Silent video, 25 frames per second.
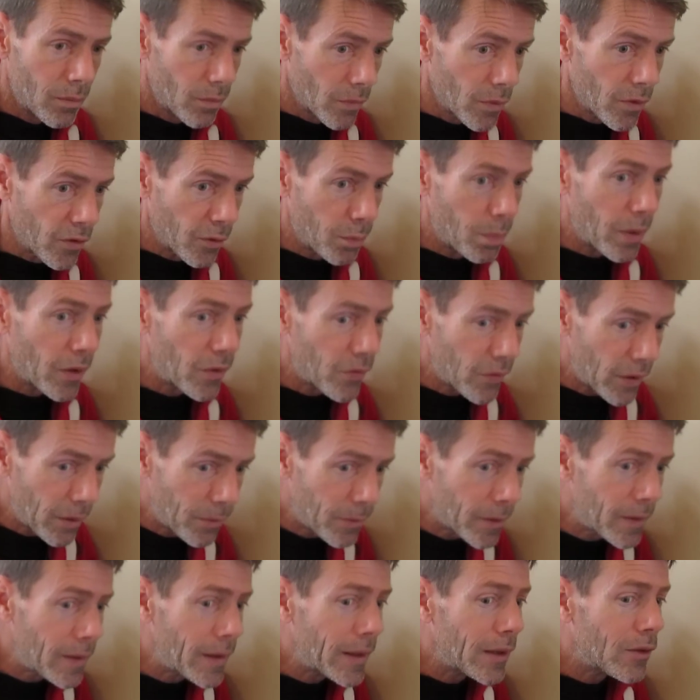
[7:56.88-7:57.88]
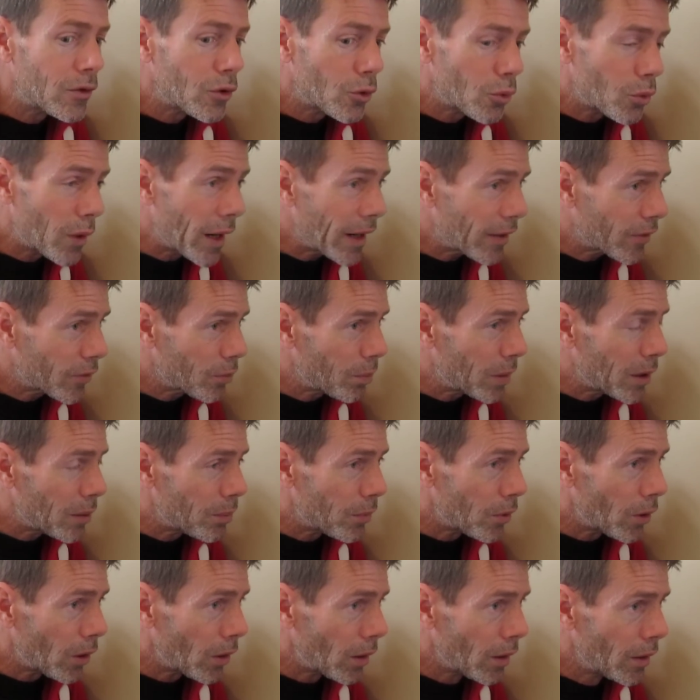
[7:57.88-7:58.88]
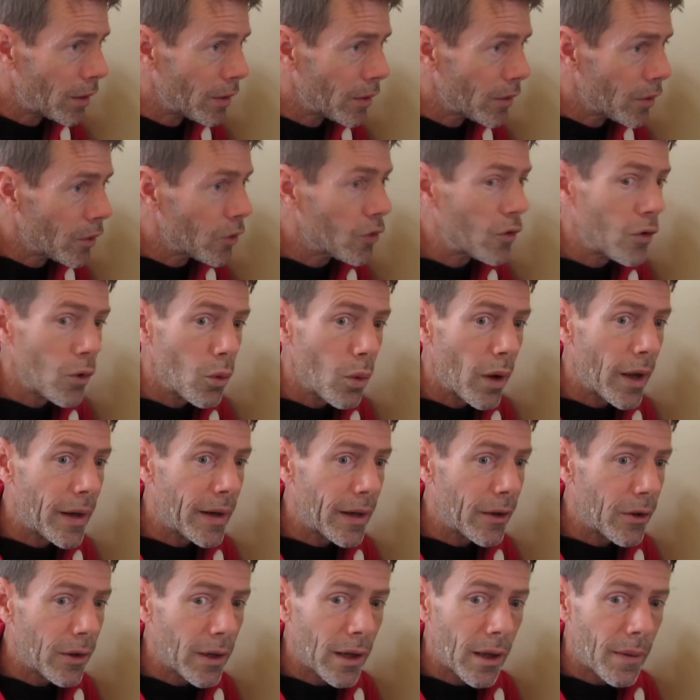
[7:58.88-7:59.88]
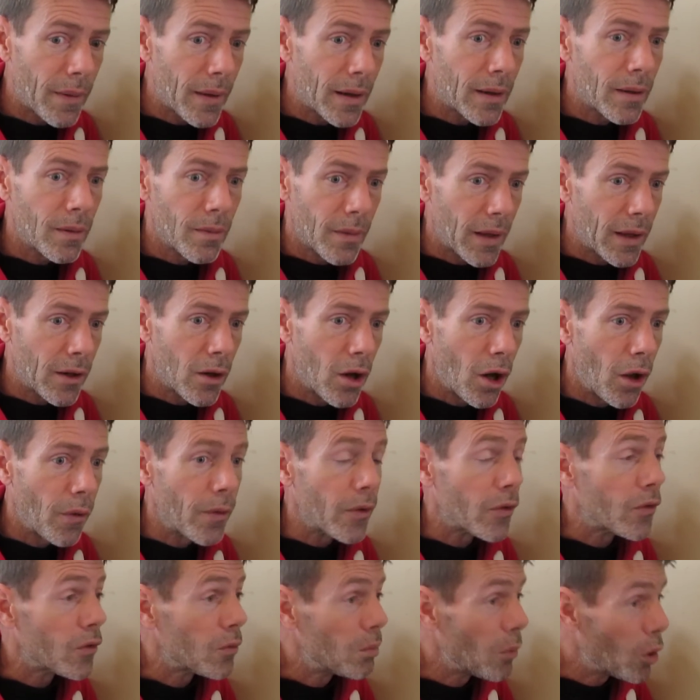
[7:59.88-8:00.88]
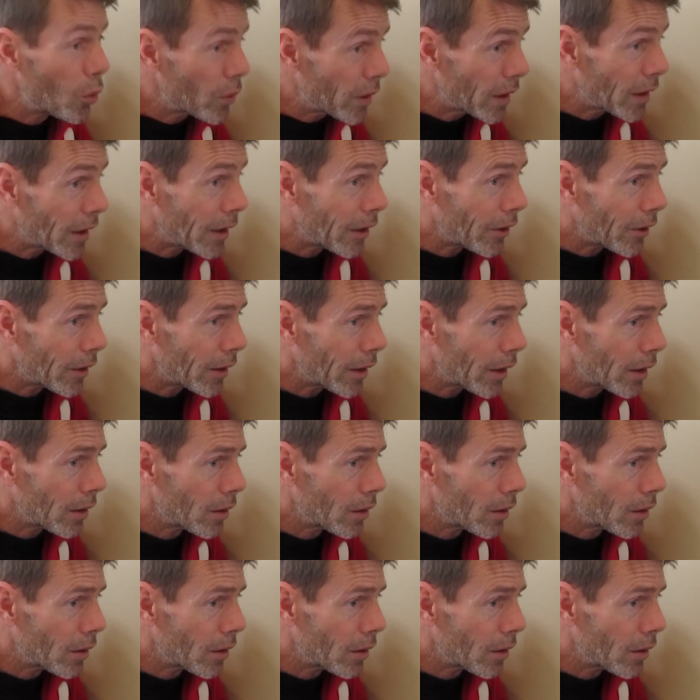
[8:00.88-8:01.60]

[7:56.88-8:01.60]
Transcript: specifically directs people to an area that they call the smoking area